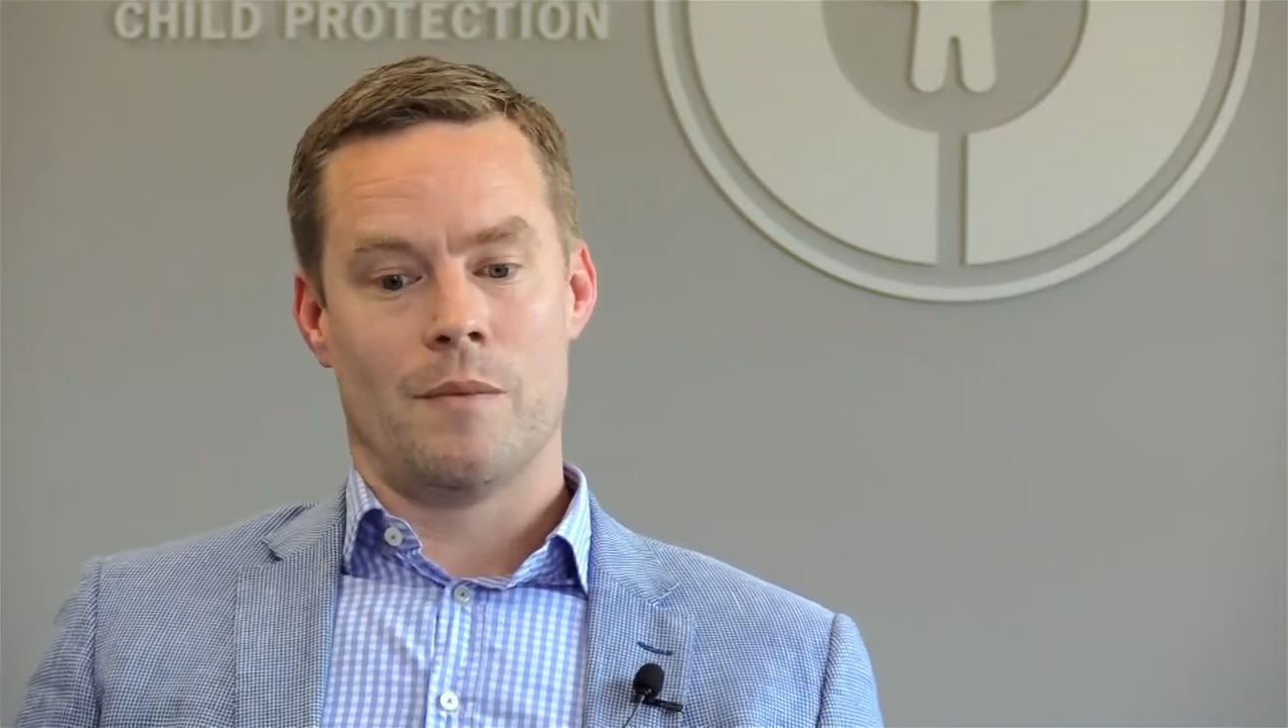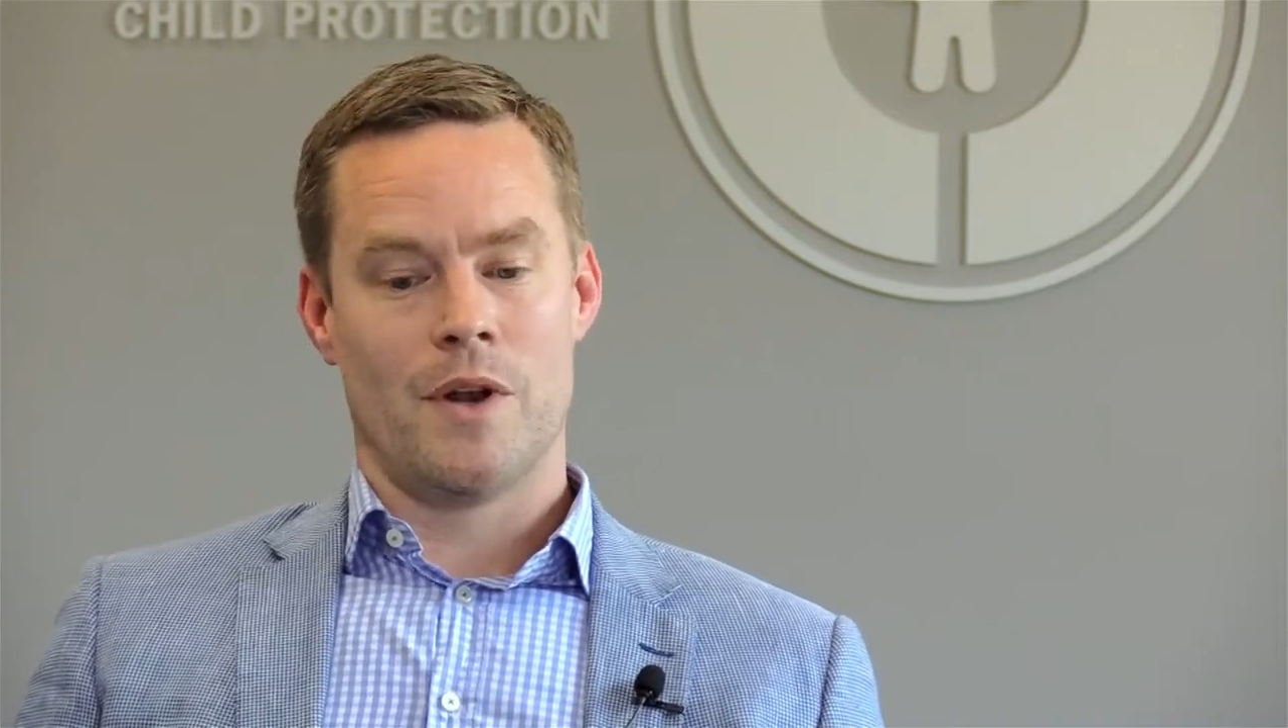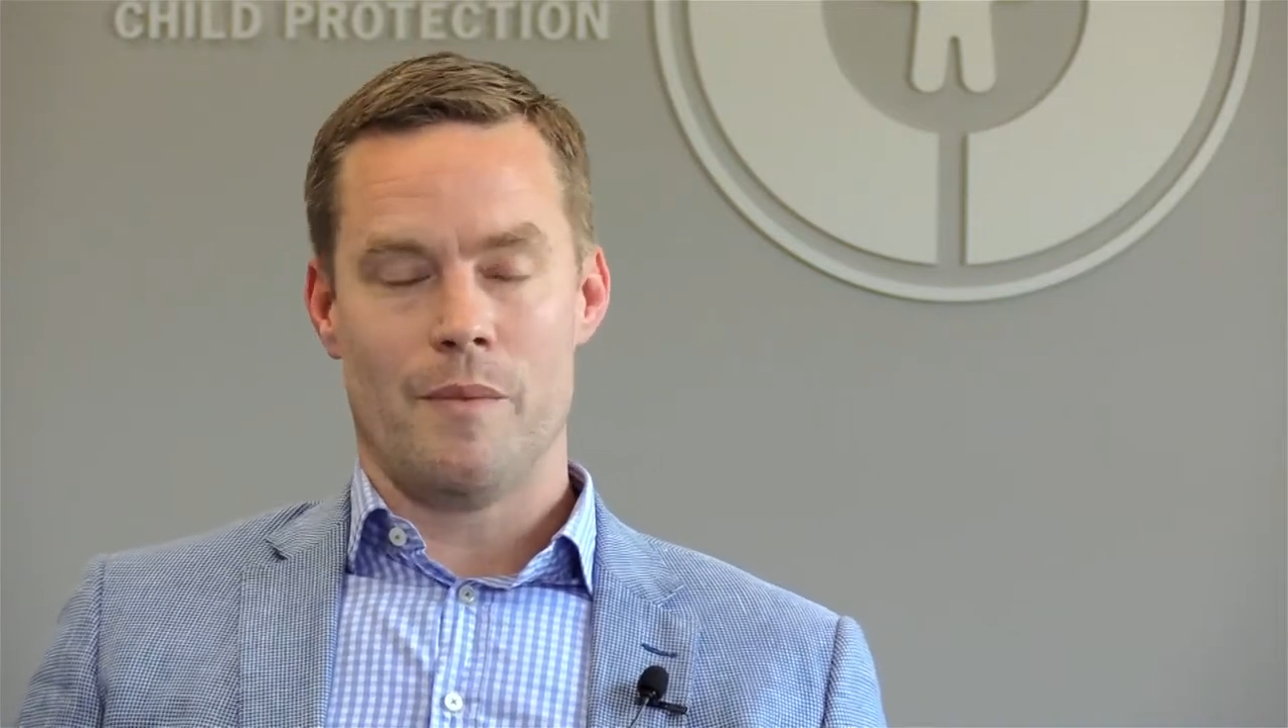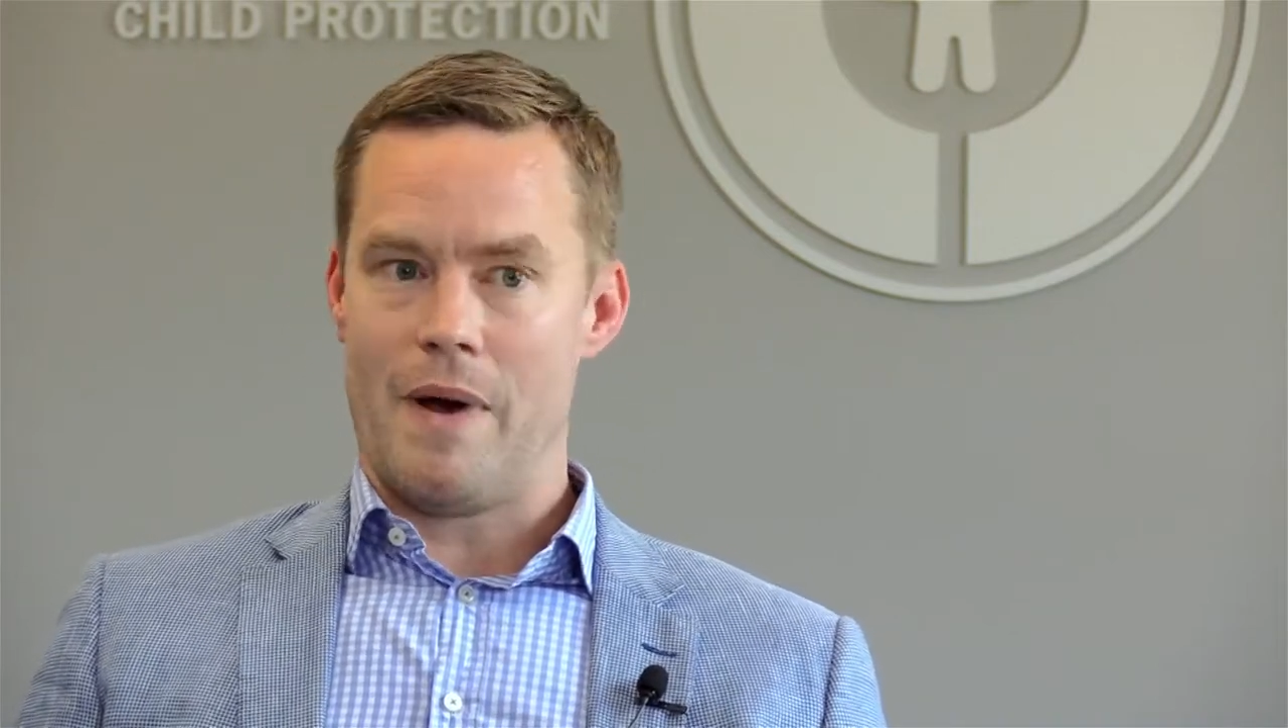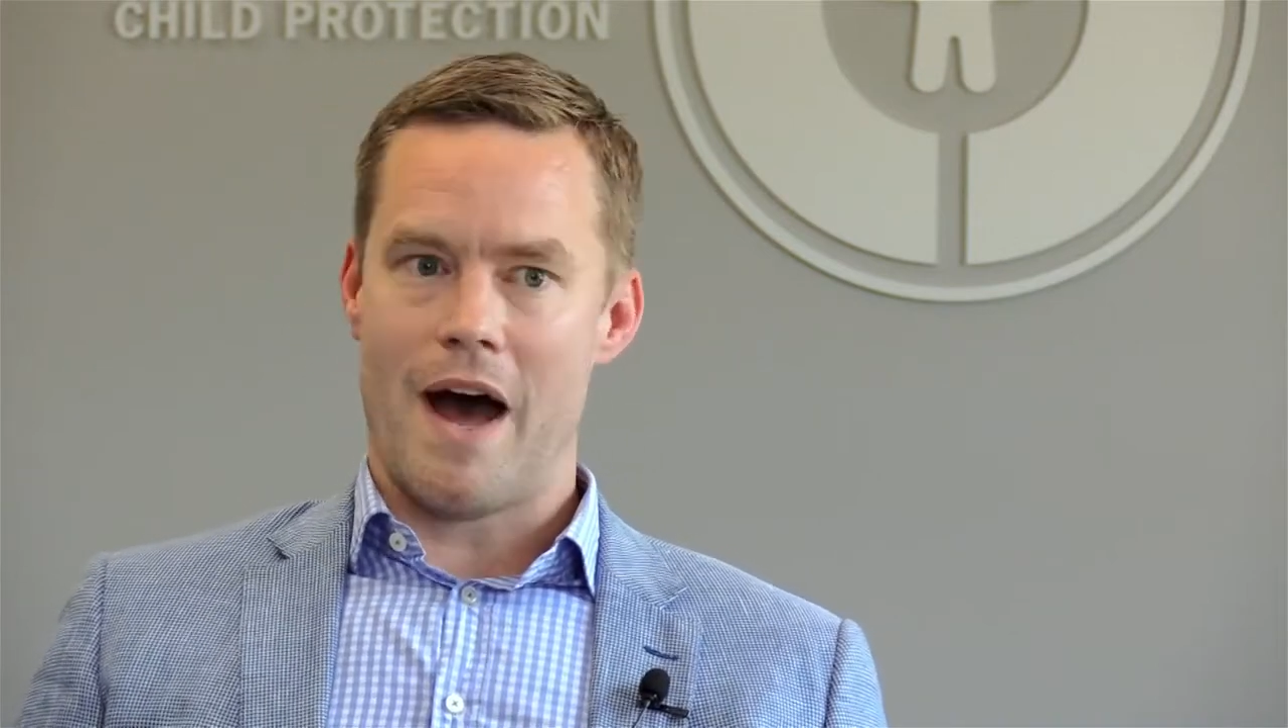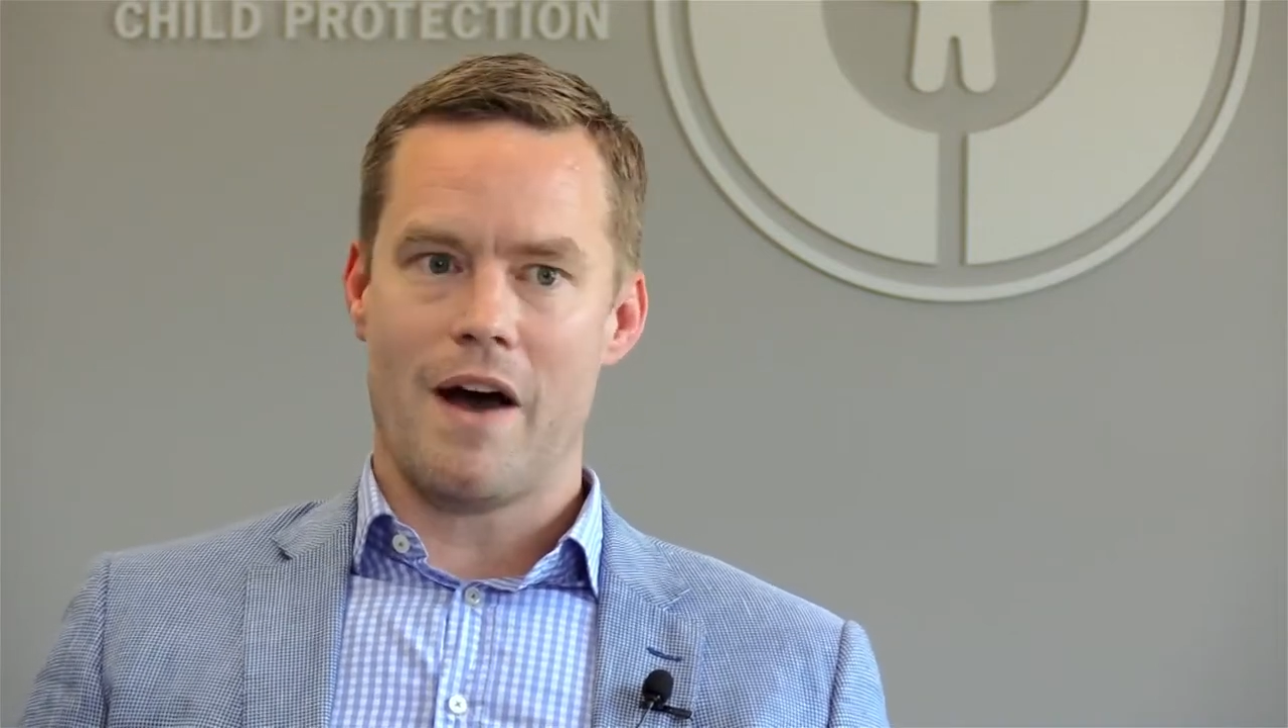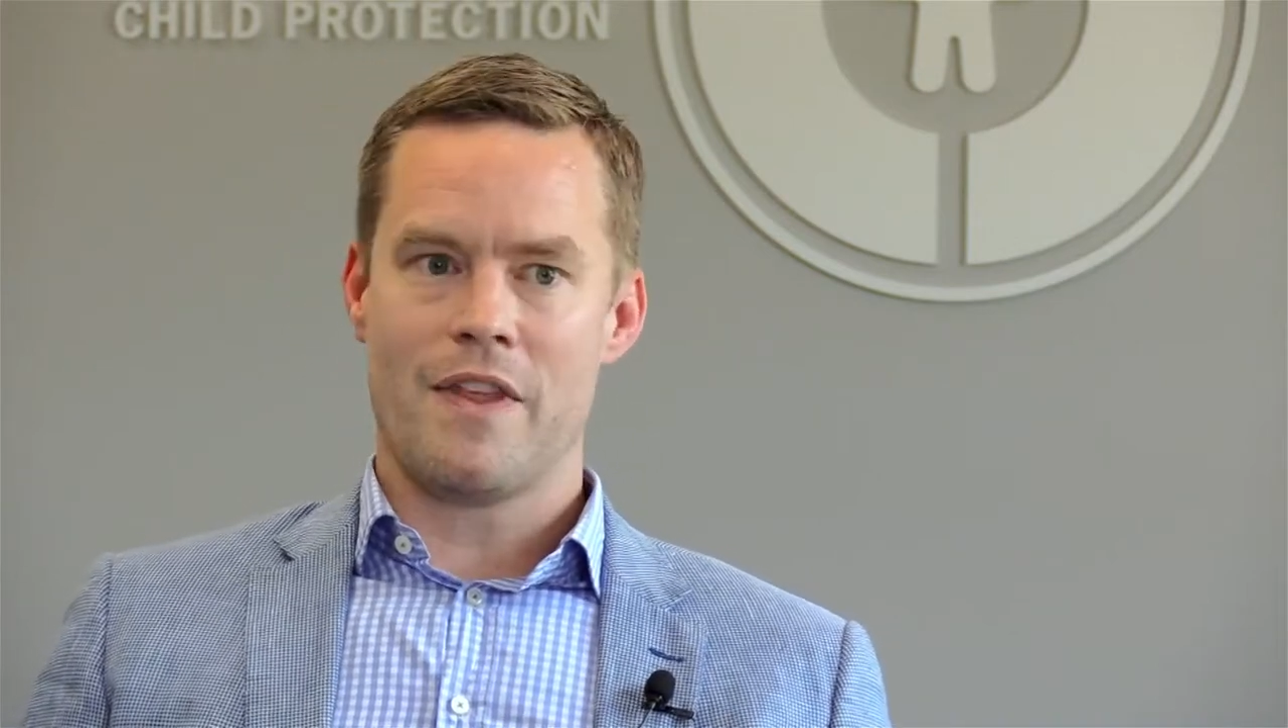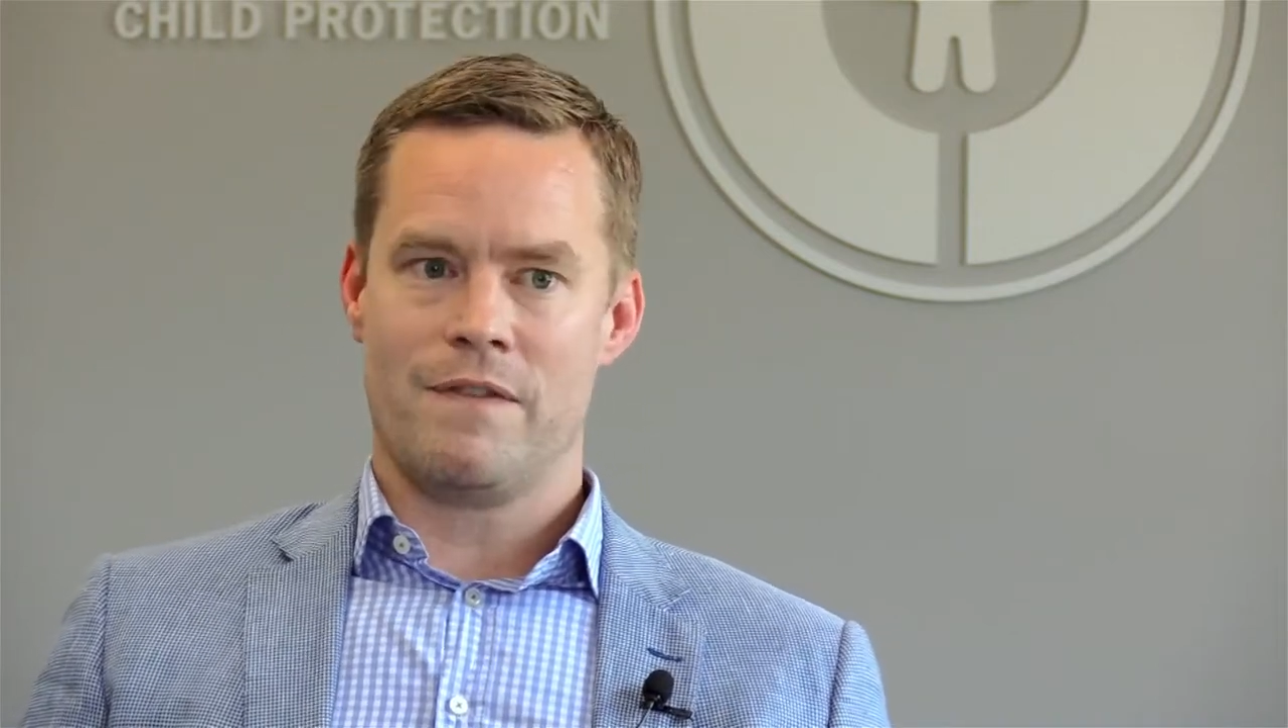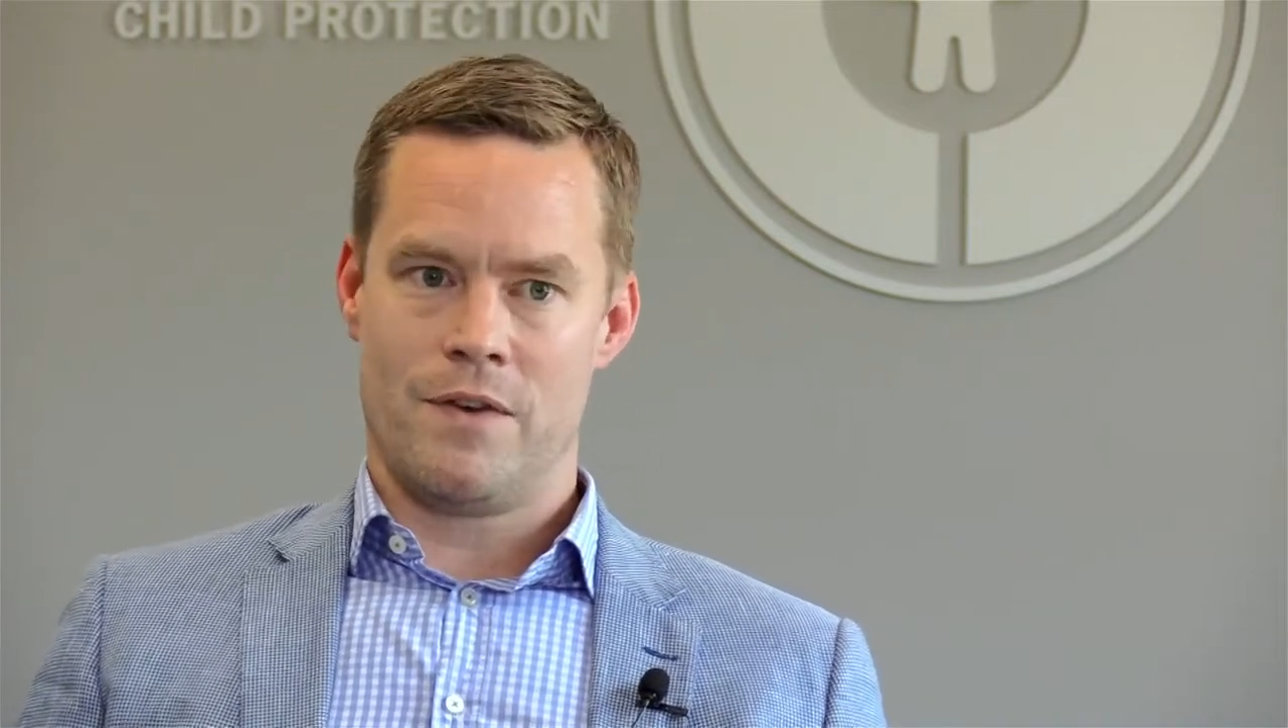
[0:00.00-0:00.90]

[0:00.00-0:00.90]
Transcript: women about their